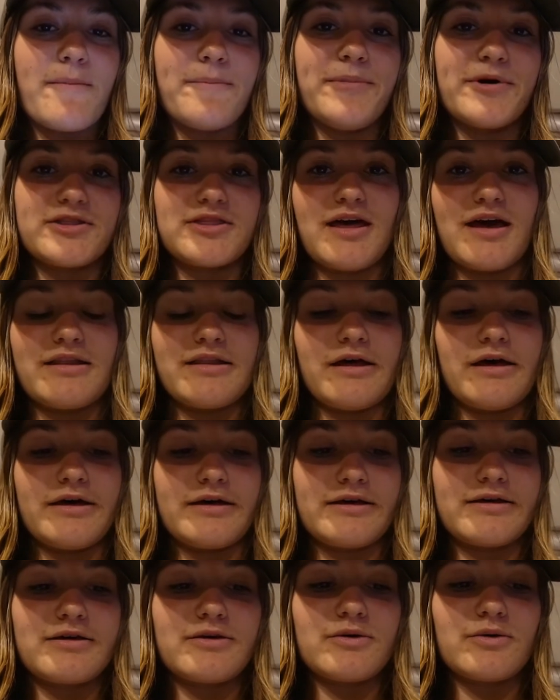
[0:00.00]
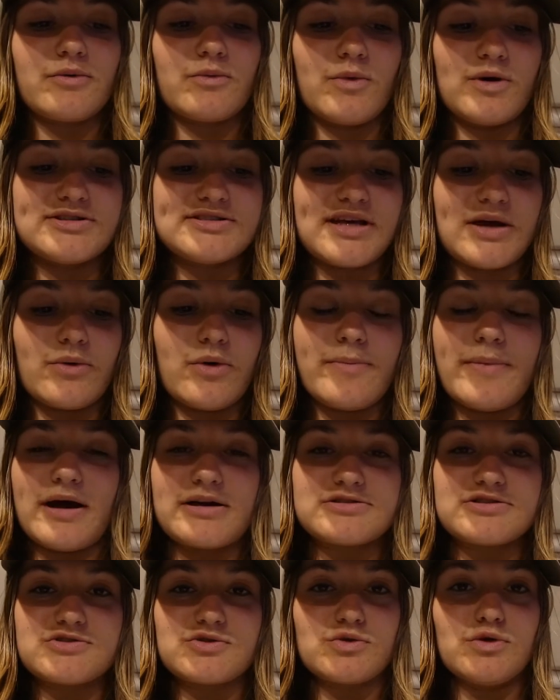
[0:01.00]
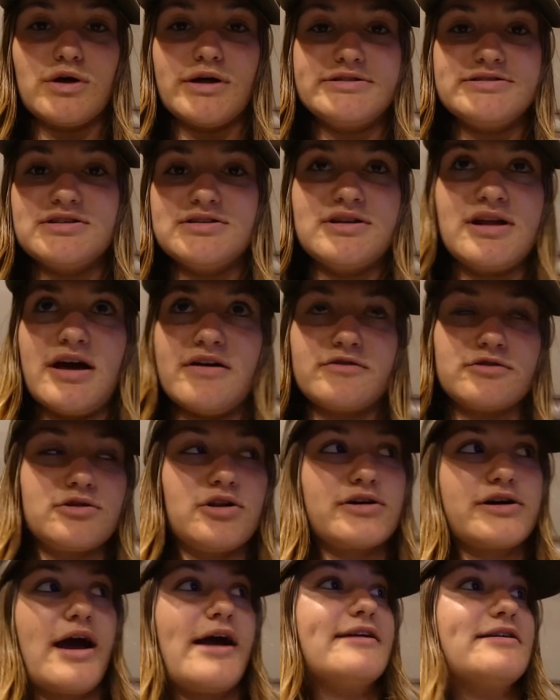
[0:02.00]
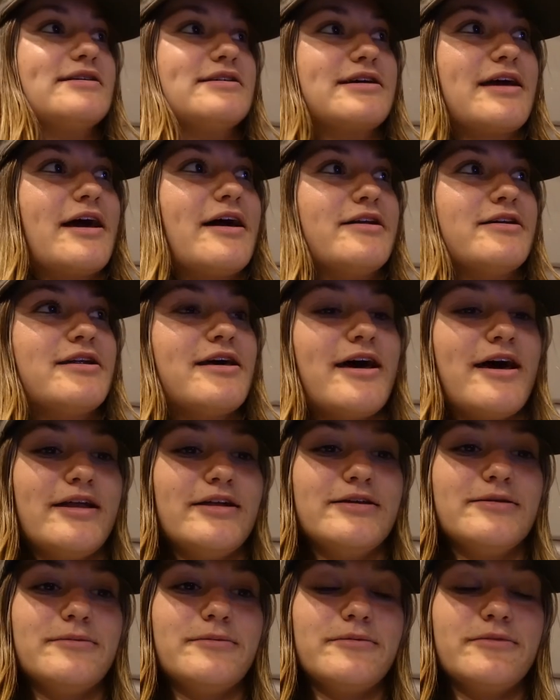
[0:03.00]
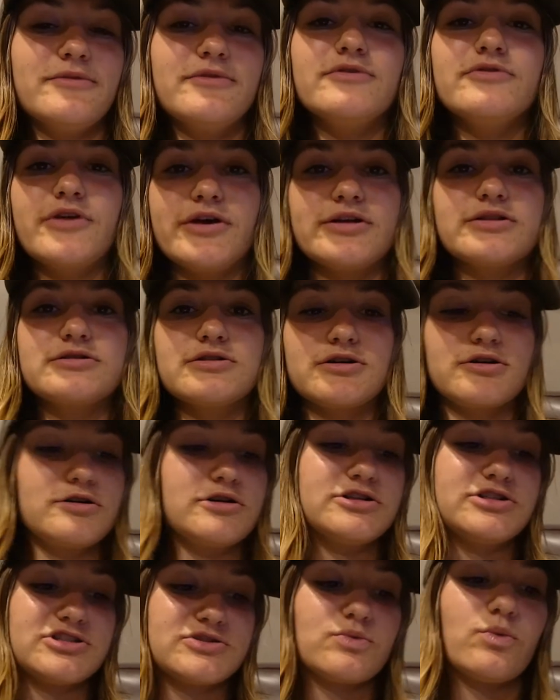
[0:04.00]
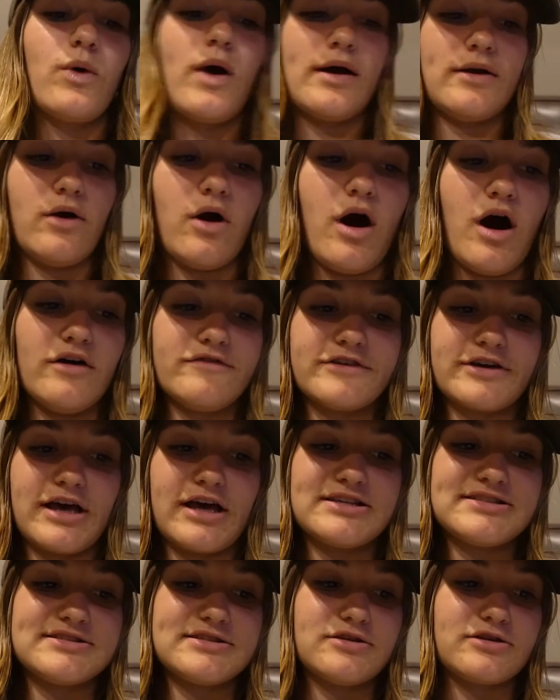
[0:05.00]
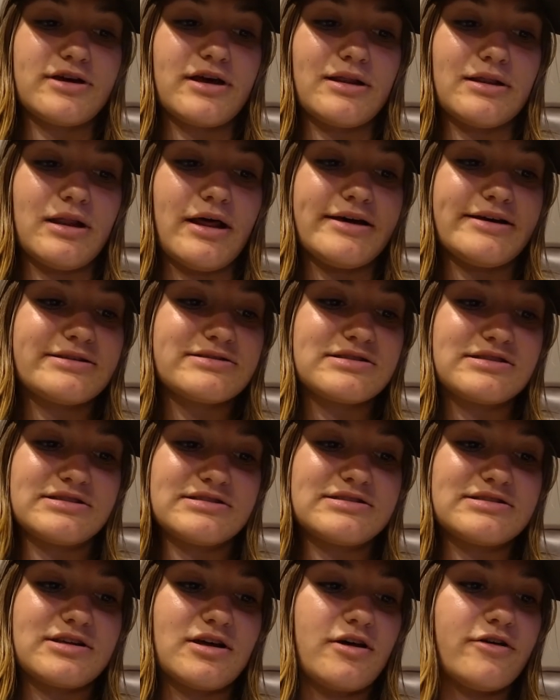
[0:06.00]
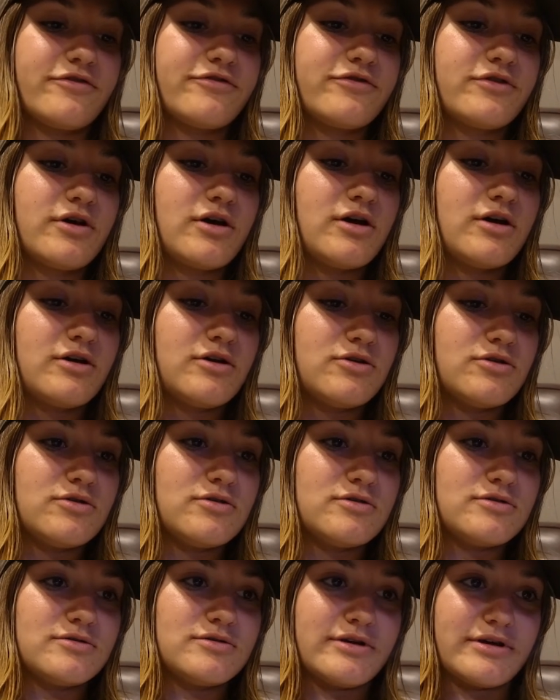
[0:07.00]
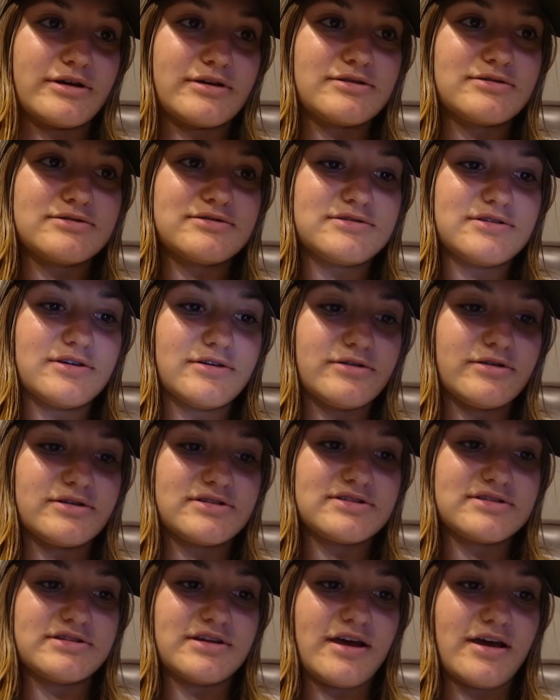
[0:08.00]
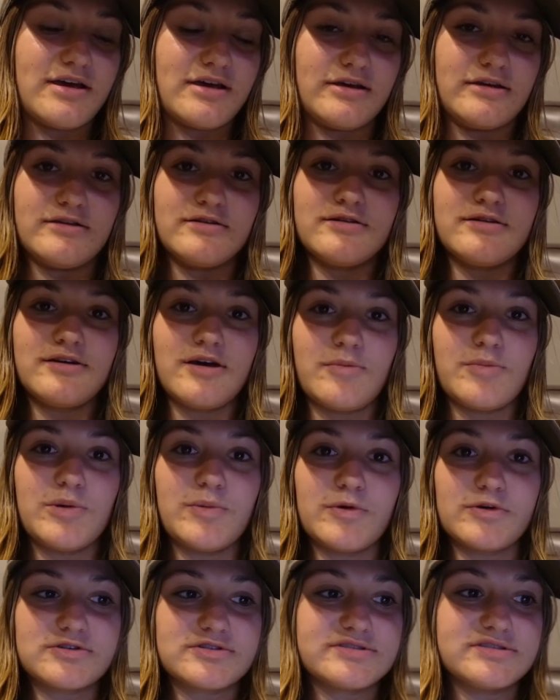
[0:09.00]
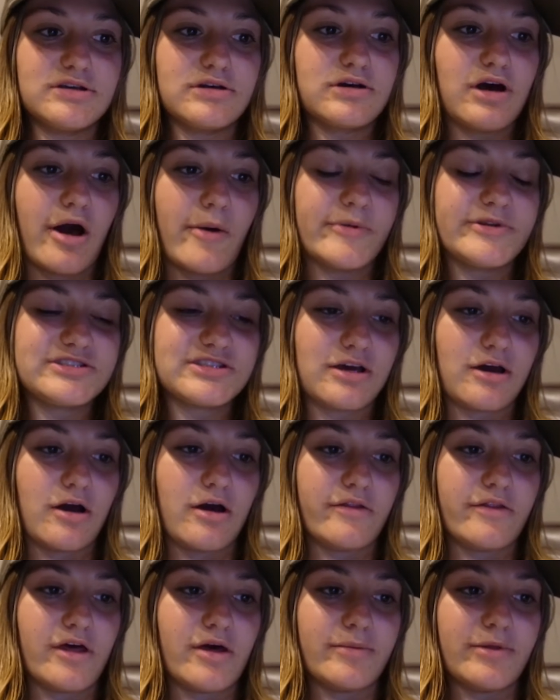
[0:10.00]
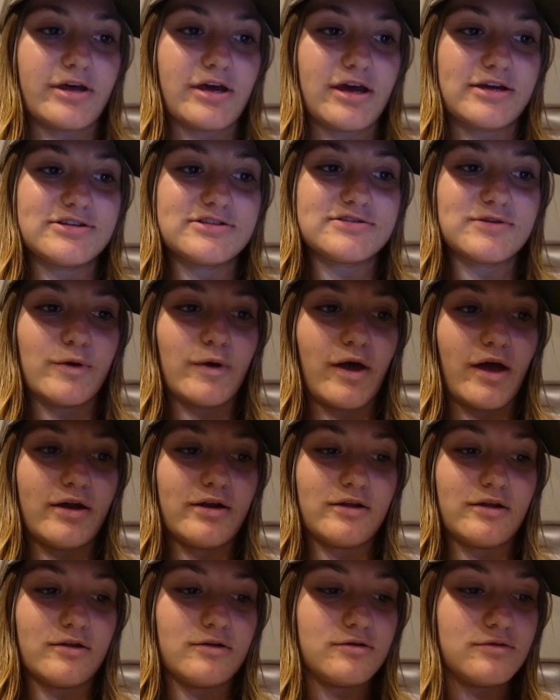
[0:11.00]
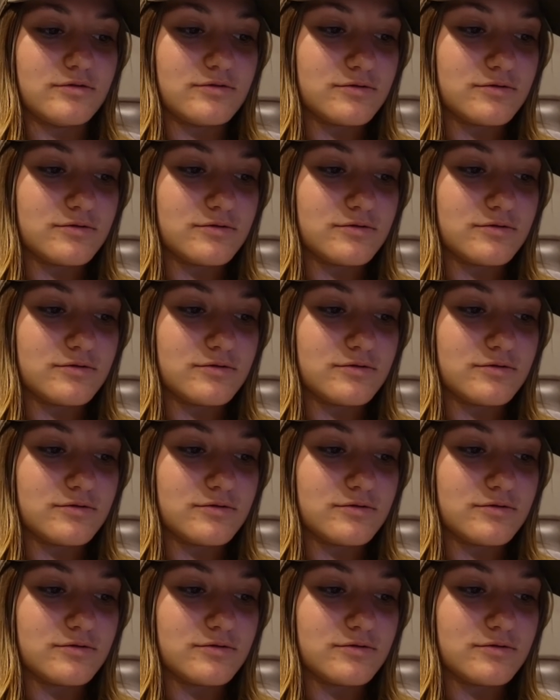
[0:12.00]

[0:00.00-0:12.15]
but then, like, once I went back to school, I didn't ever look at it again, and they literally just went off. Like, I still get likes and stuff, like, till this day, and people are still commenting on them. Like, I just don't get it.